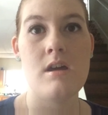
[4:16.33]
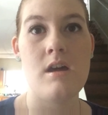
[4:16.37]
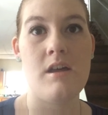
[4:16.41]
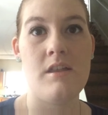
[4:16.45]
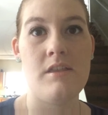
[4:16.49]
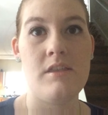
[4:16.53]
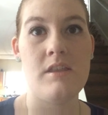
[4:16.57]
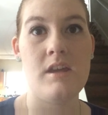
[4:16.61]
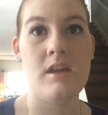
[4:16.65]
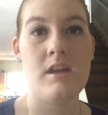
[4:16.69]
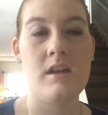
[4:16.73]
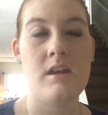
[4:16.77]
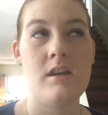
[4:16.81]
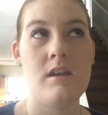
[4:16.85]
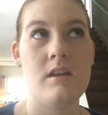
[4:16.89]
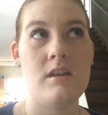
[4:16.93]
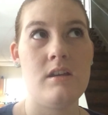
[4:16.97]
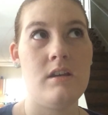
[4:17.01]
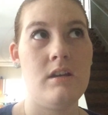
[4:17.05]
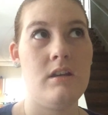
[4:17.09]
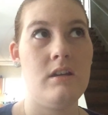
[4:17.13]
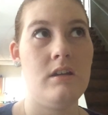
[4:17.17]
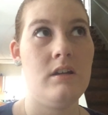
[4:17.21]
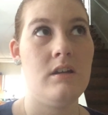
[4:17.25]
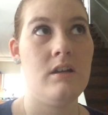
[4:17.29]
And
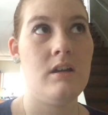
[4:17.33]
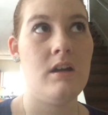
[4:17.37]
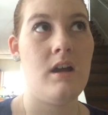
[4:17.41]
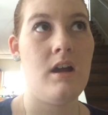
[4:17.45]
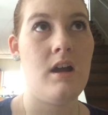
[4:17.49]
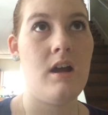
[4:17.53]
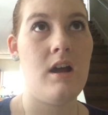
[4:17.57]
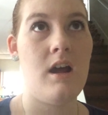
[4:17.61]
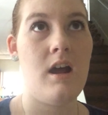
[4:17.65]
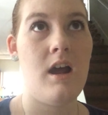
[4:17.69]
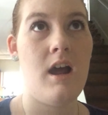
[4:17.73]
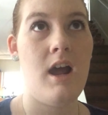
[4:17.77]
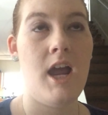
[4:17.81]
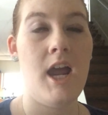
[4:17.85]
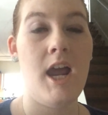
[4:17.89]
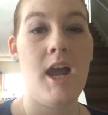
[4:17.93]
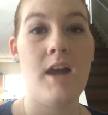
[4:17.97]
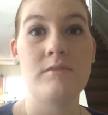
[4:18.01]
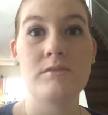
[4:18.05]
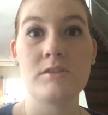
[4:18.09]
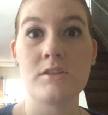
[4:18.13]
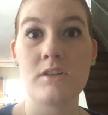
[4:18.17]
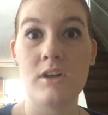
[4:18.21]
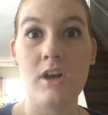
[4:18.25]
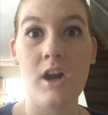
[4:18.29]
then I
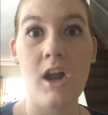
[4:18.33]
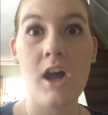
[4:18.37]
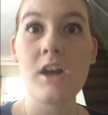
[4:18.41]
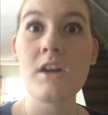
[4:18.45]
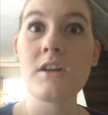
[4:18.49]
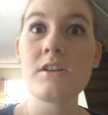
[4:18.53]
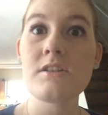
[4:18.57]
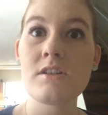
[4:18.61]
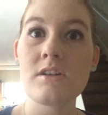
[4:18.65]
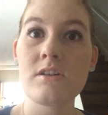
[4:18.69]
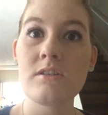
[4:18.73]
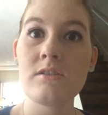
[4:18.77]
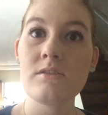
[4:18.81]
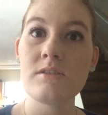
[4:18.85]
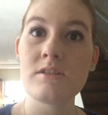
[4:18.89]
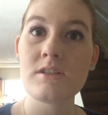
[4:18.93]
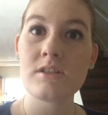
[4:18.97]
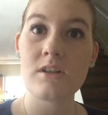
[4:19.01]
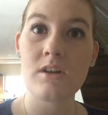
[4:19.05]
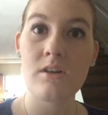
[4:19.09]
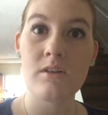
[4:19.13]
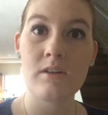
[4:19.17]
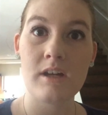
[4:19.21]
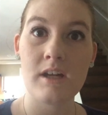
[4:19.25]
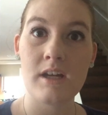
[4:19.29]
have to go to AutoZone
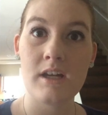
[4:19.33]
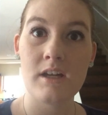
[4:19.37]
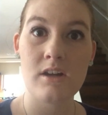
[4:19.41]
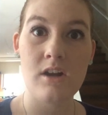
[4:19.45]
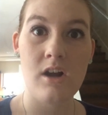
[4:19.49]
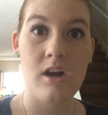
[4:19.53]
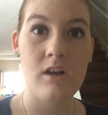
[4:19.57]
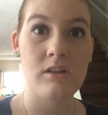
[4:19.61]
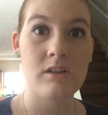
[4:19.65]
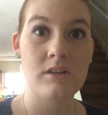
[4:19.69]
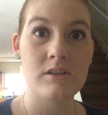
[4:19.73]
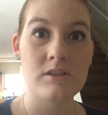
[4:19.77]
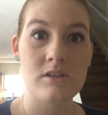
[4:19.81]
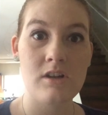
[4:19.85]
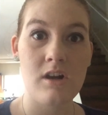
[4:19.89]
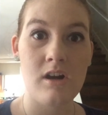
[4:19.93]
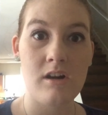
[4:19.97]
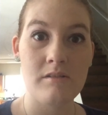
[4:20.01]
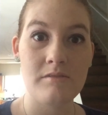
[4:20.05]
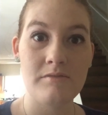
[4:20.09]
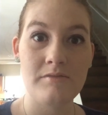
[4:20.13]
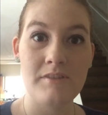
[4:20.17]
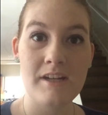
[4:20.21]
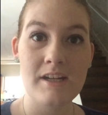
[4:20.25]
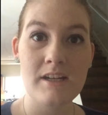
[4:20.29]
to go get Colin's
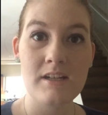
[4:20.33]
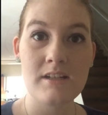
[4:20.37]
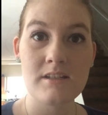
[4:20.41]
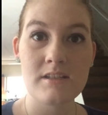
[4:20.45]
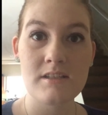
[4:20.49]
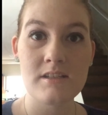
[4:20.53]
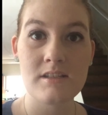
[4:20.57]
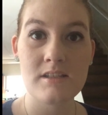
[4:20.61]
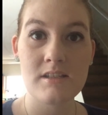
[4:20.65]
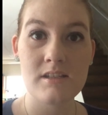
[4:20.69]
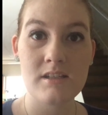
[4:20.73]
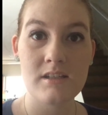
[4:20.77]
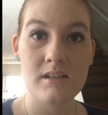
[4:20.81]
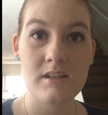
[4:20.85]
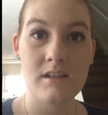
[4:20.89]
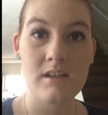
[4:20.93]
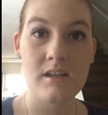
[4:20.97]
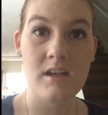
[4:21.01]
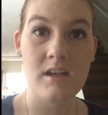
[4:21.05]
car fixed.